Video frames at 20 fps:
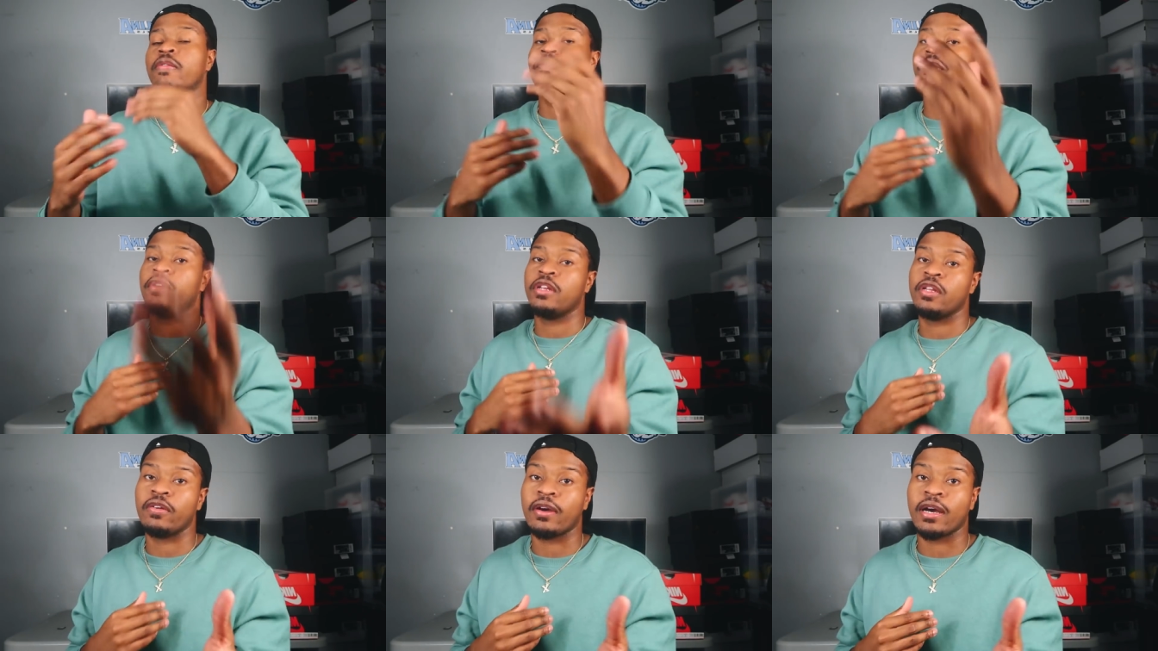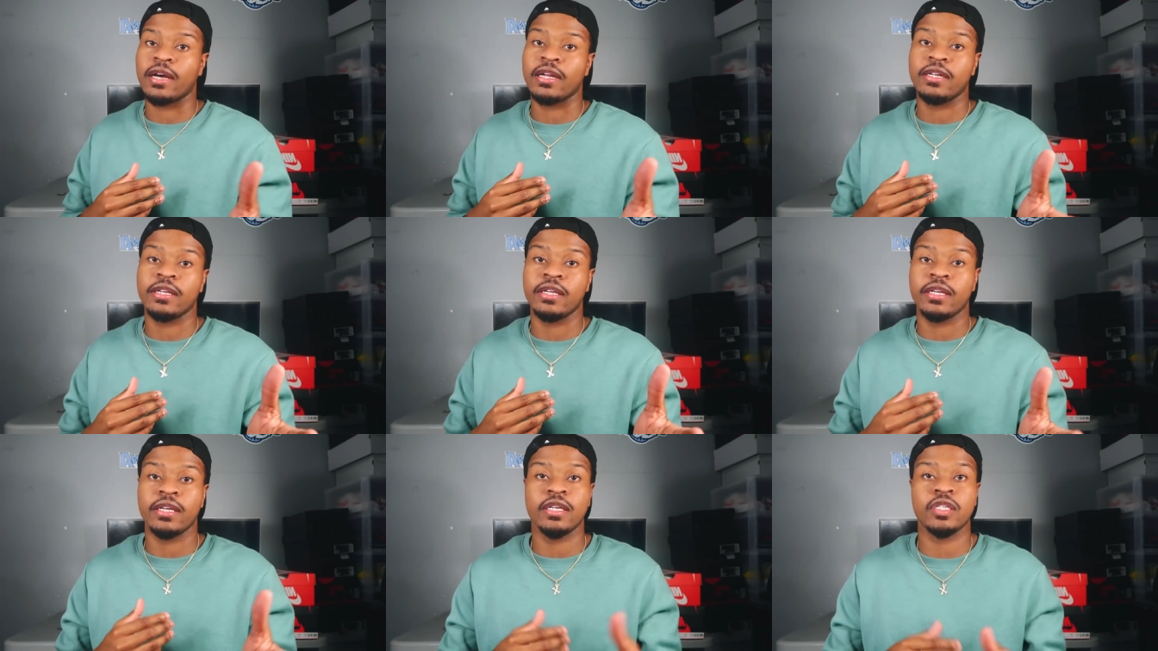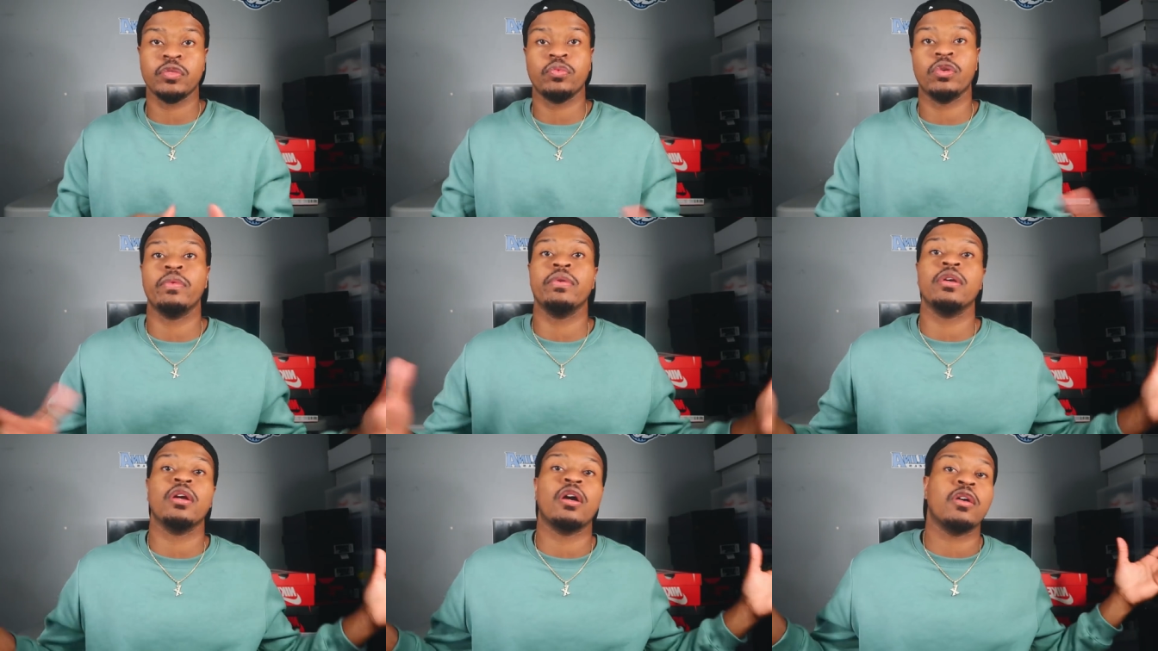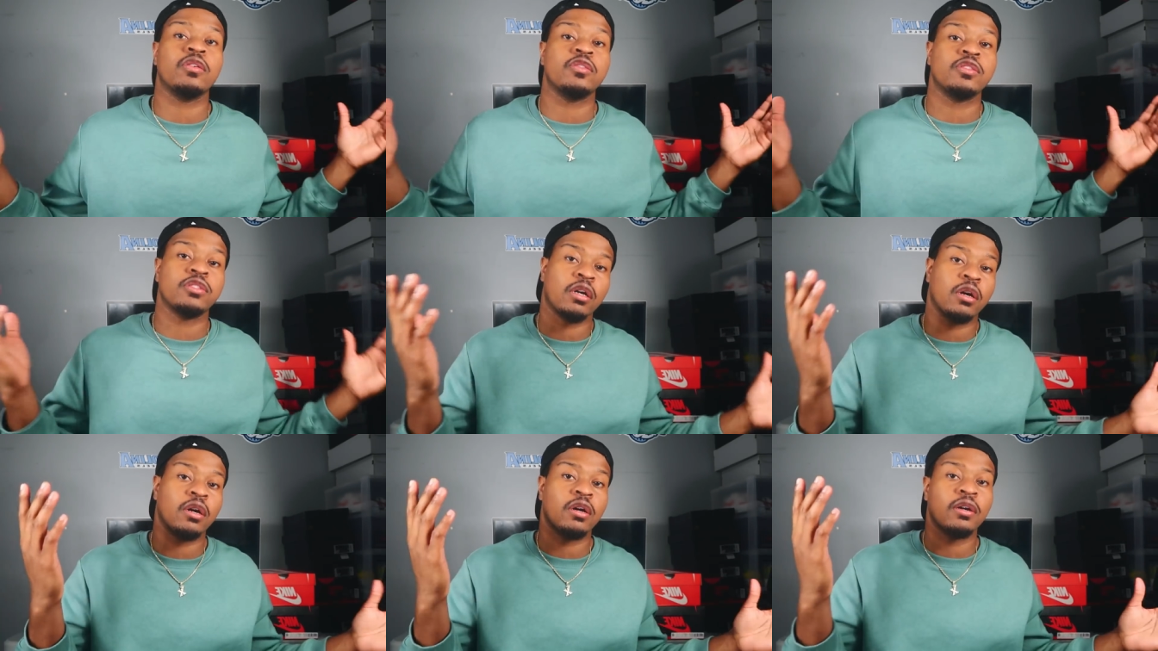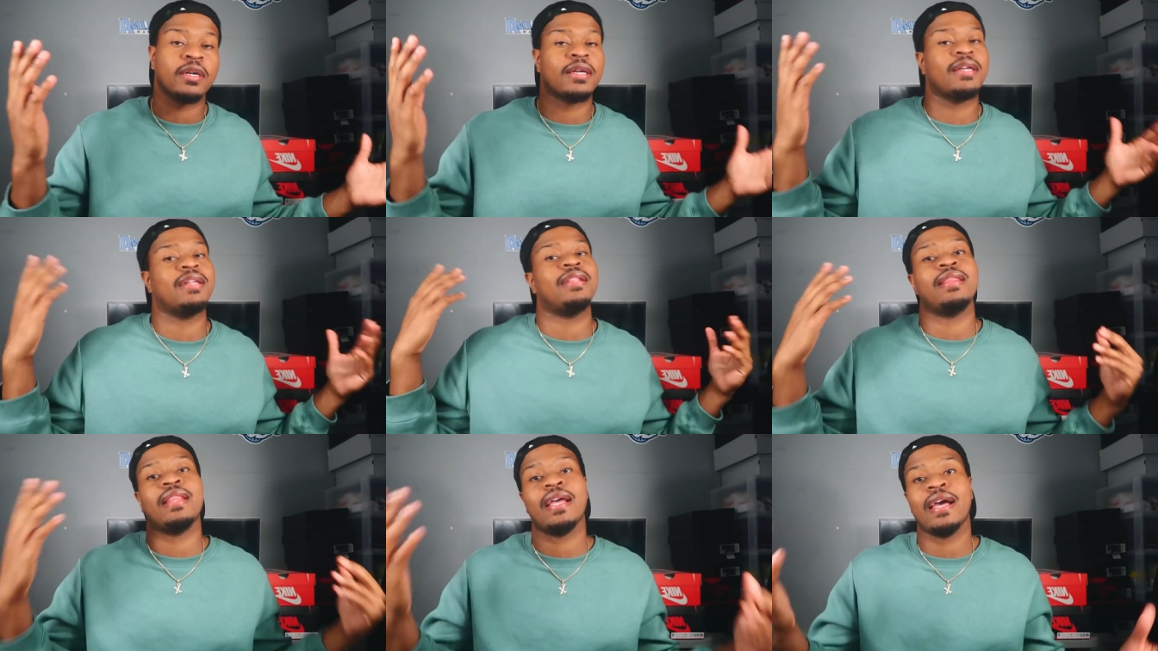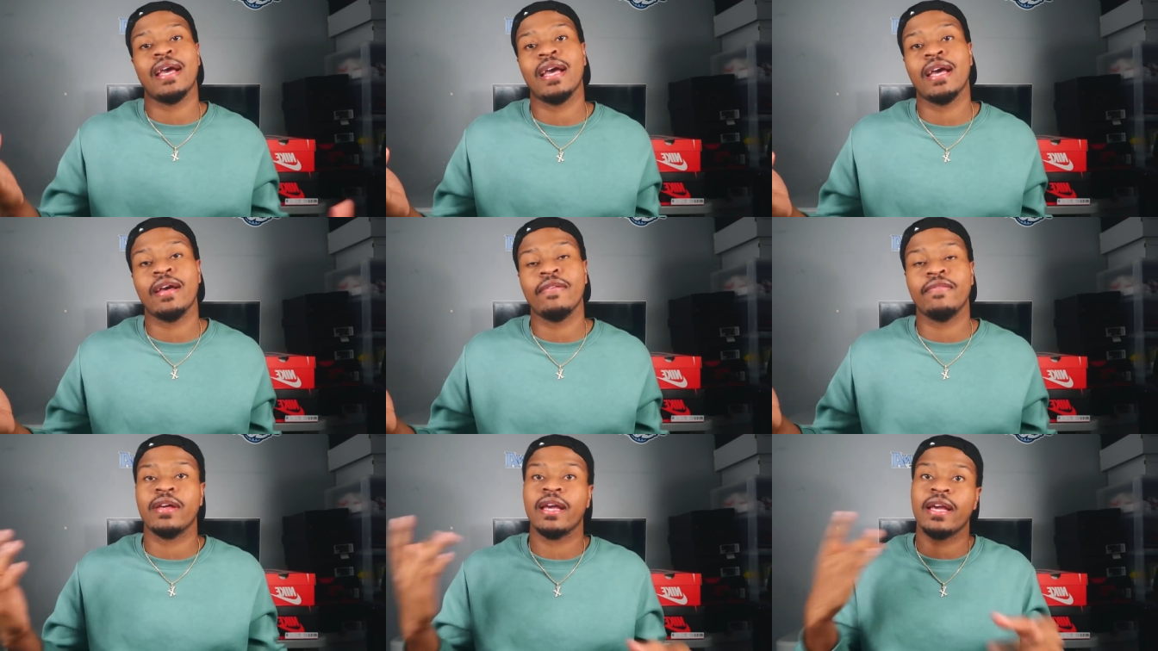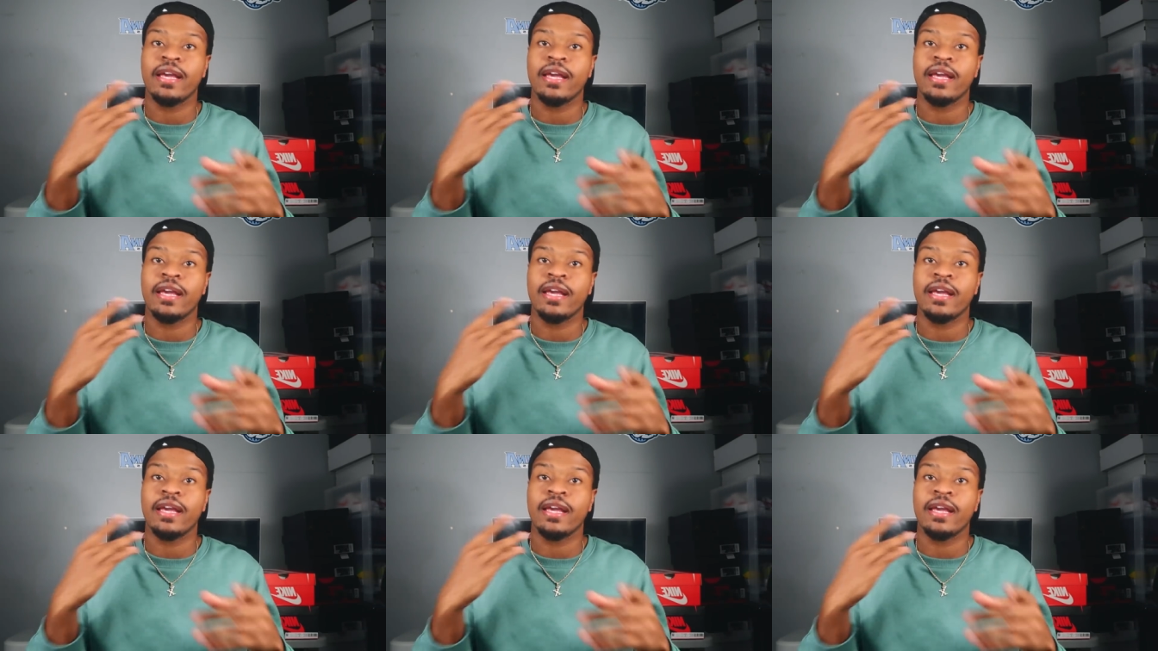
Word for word: video ideas, where we all talk and laugh.